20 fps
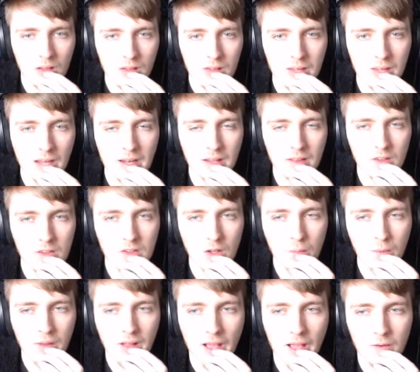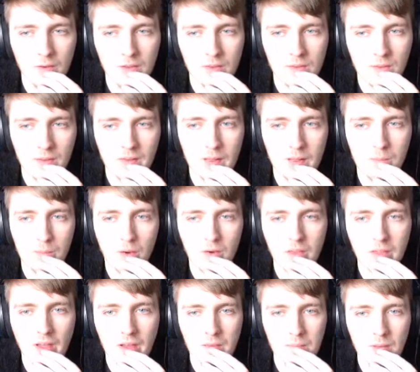Getting the double Errant, and they
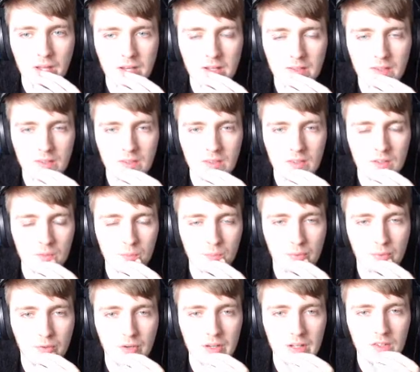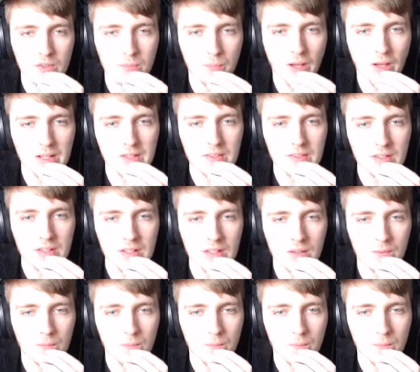both have Menace, is pretty spicy.